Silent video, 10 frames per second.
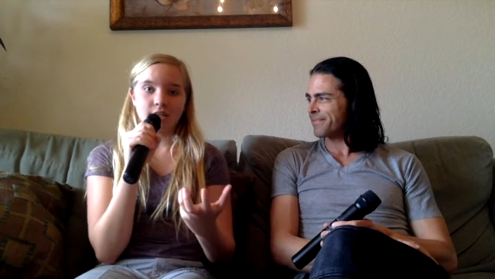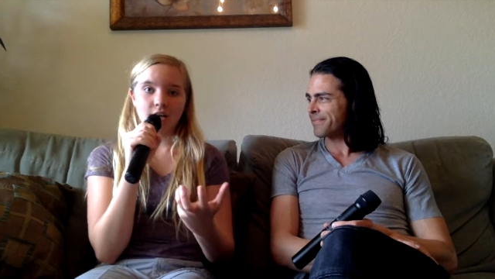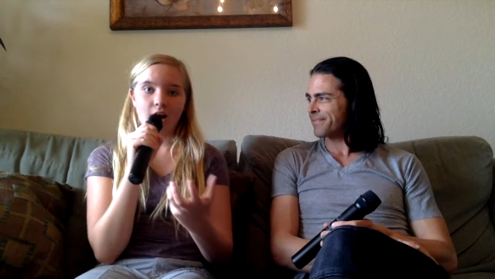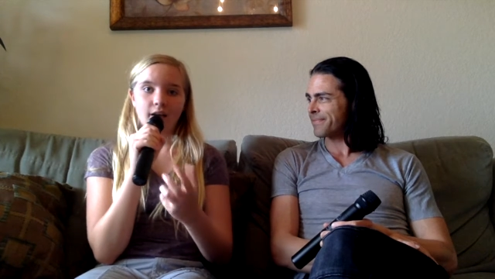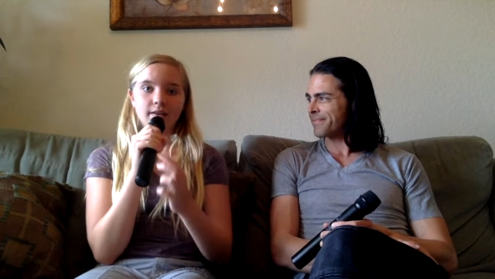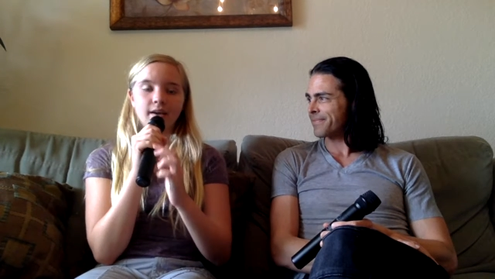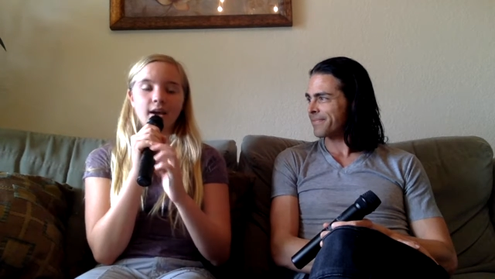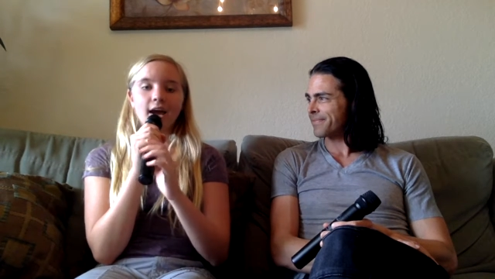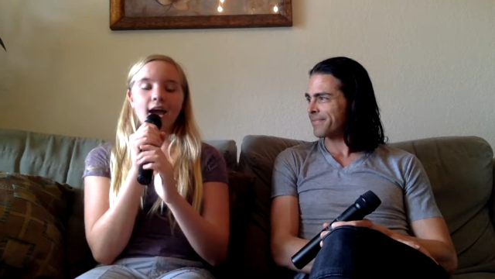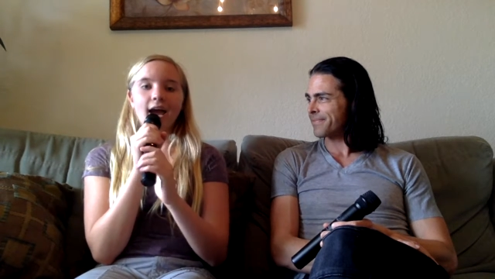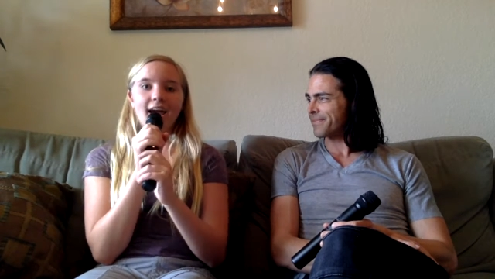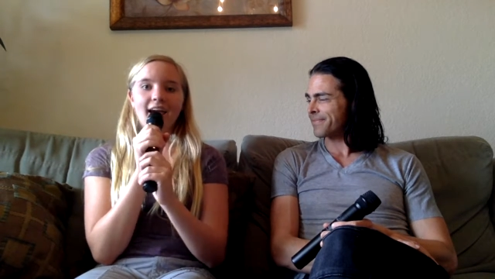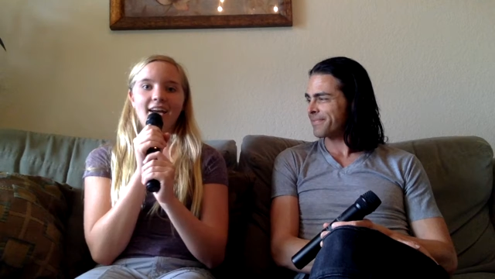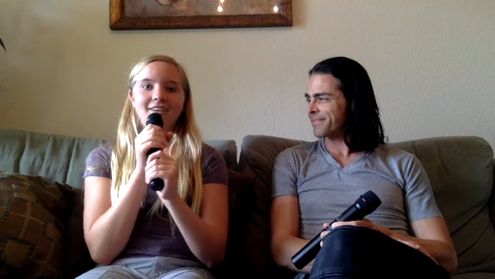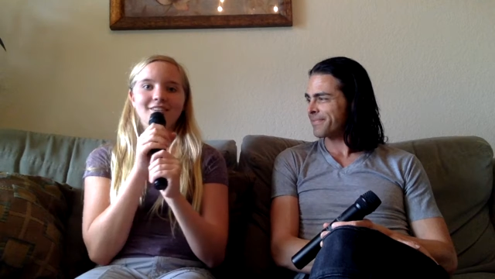Speaker 1: in God.
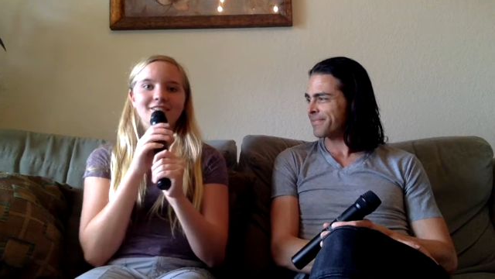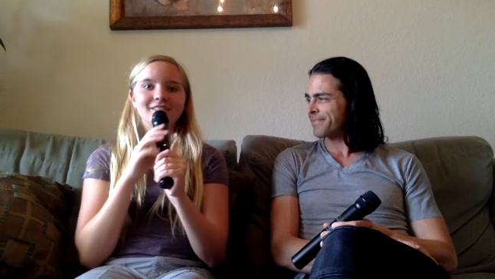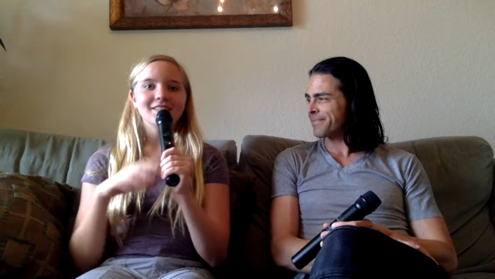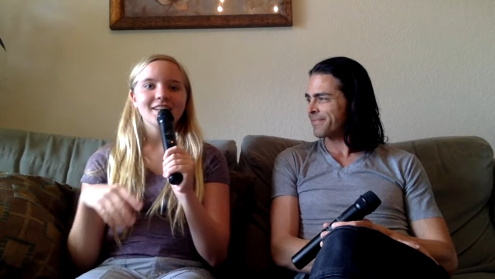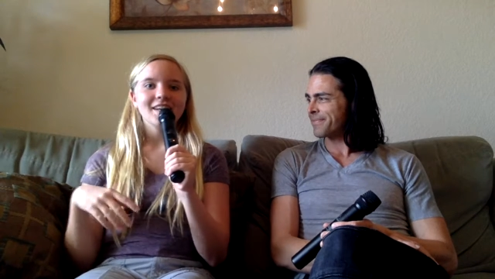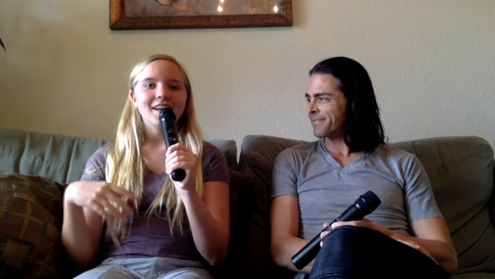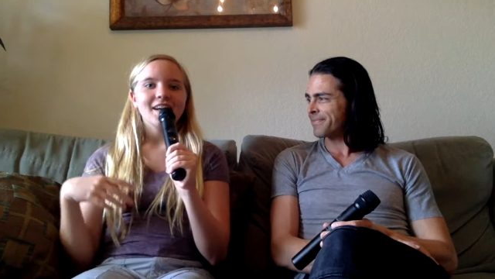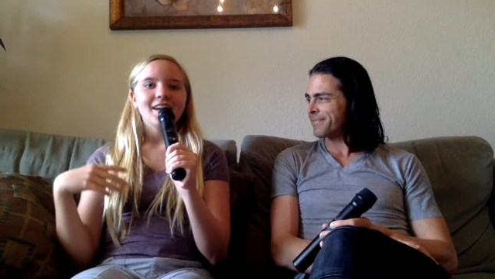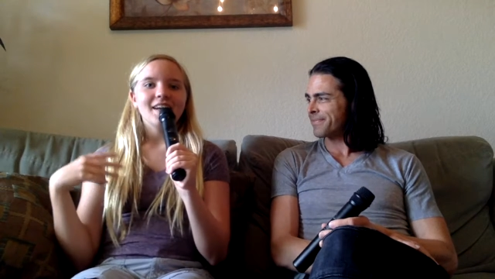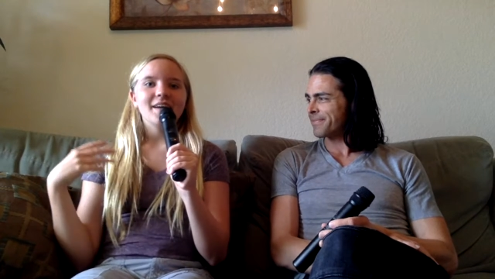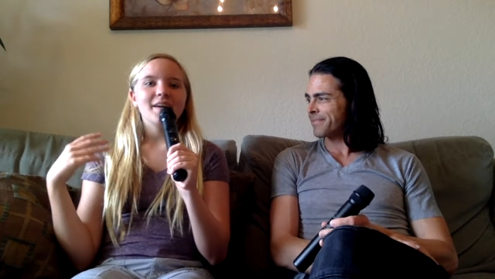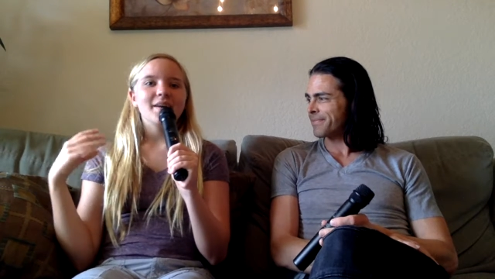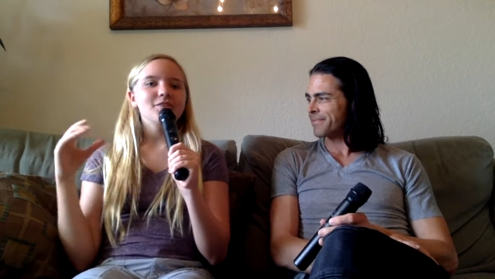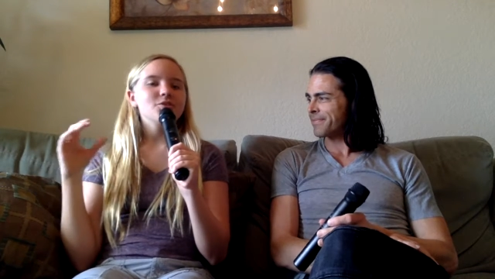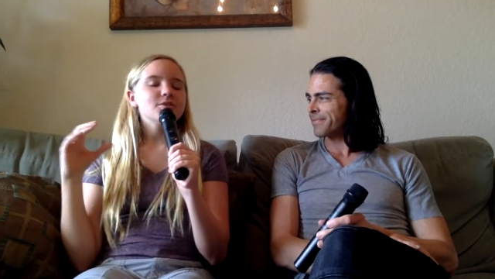And
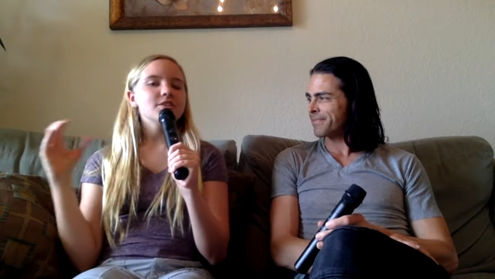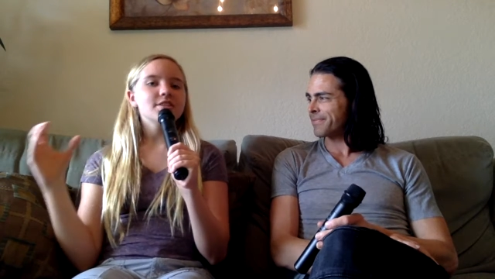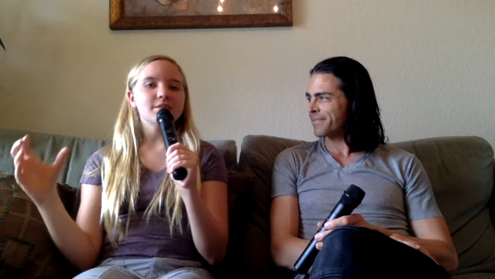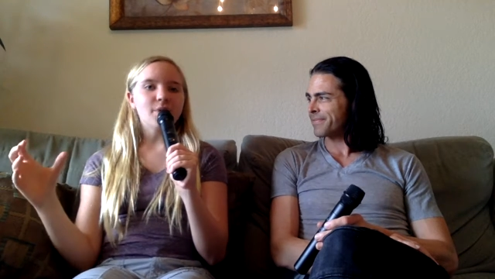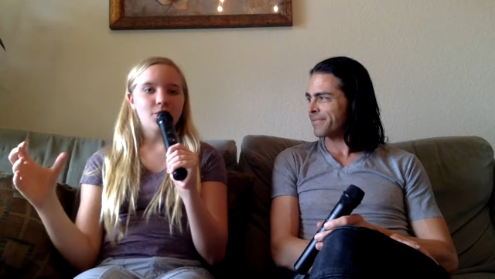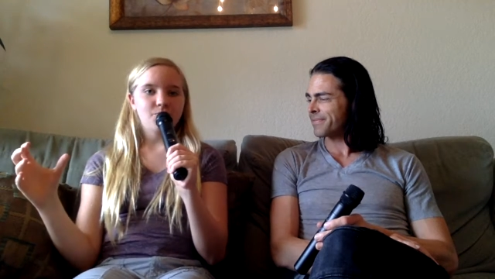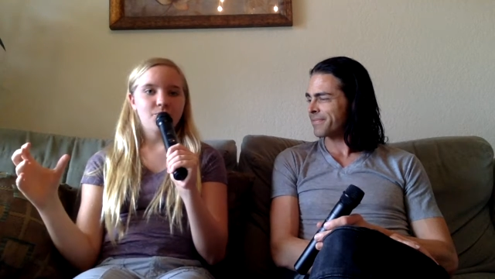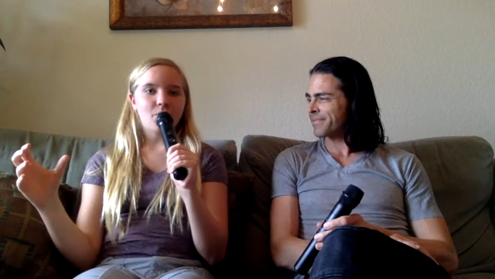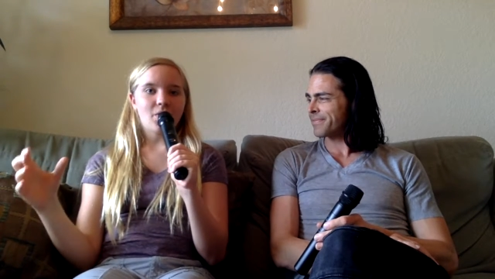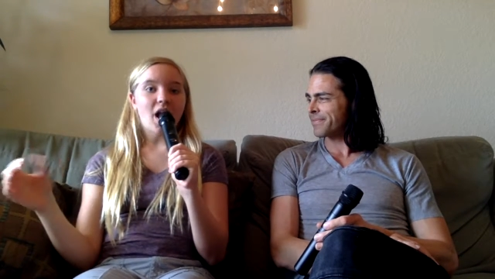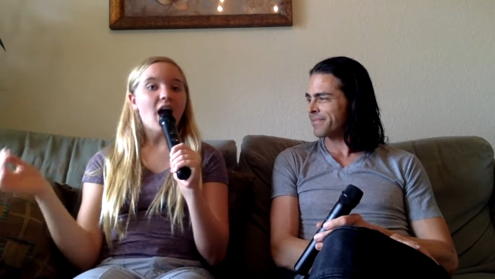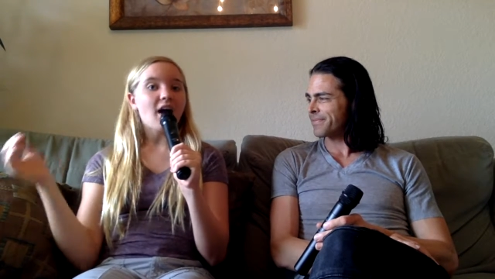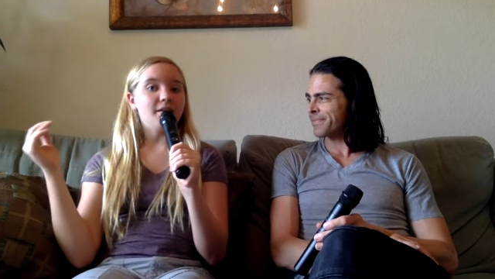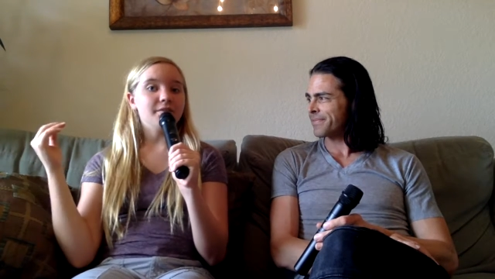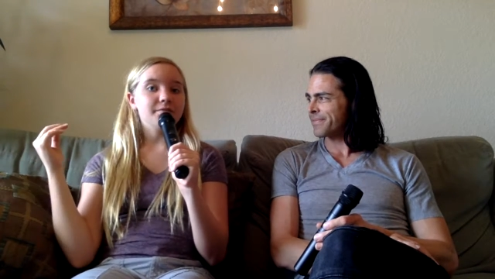it uses this metaphor
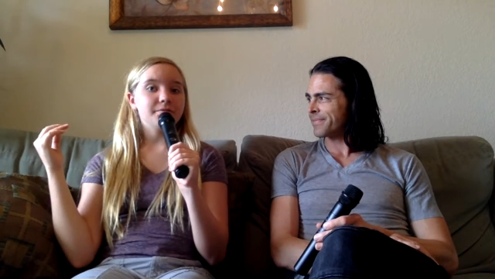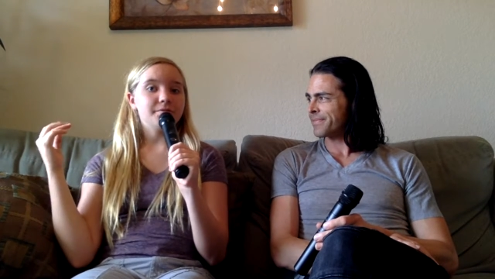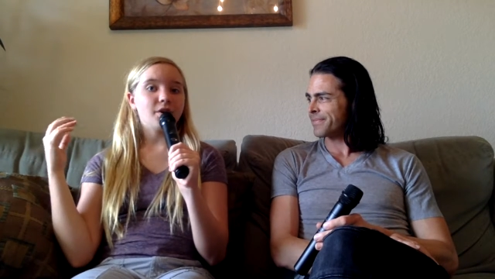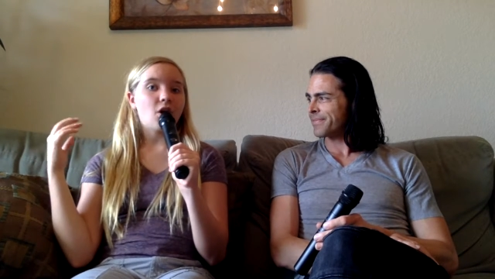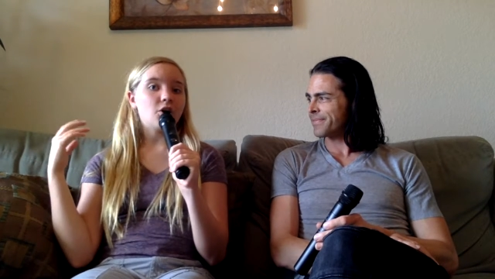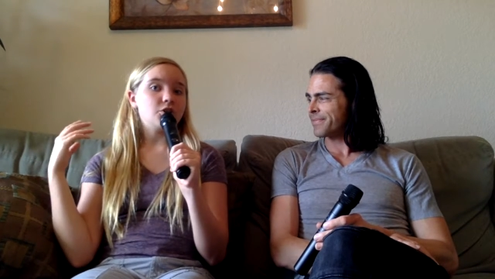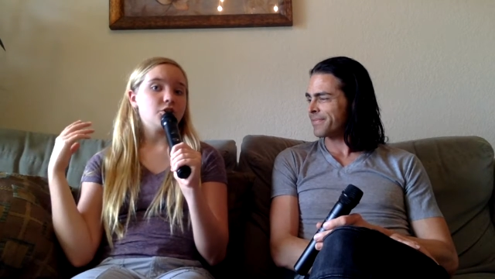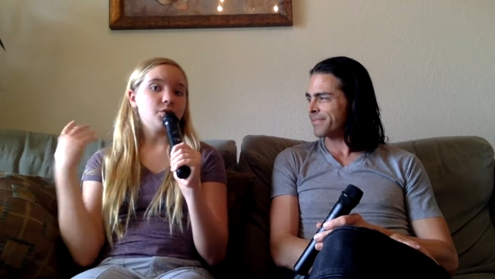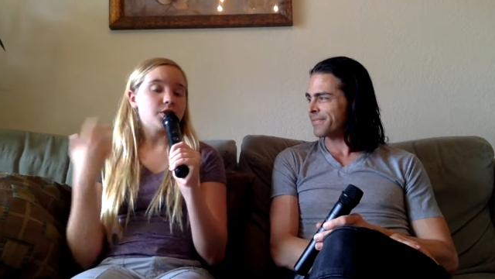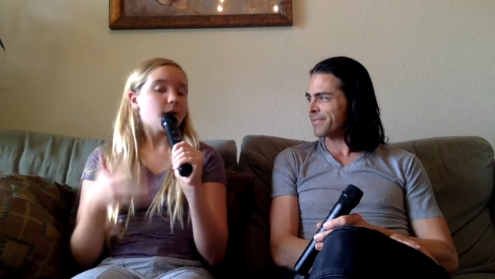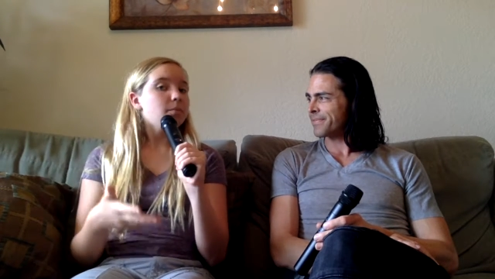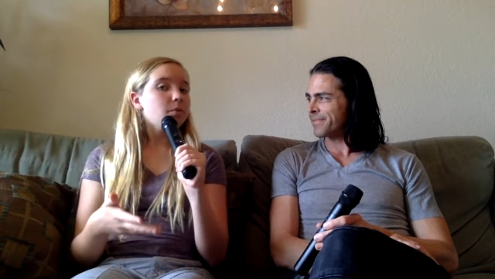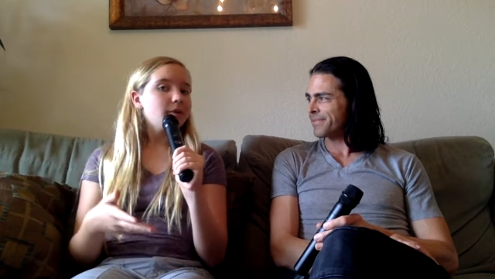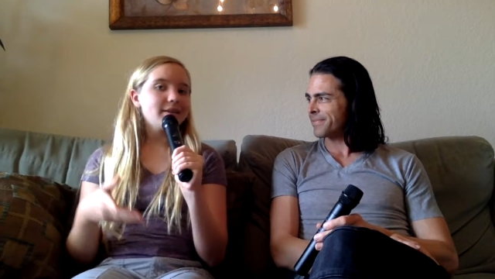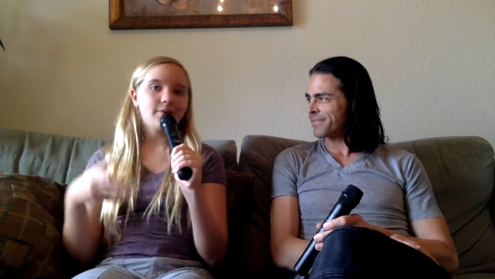of are you a
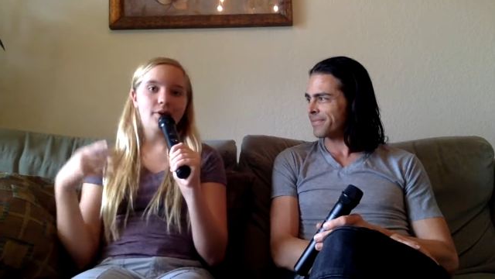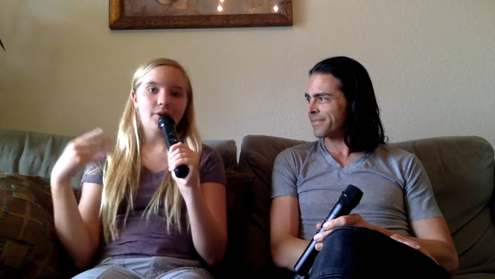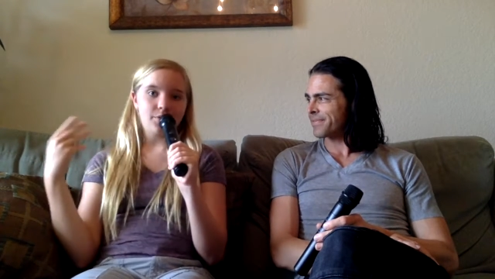tumbleweed or are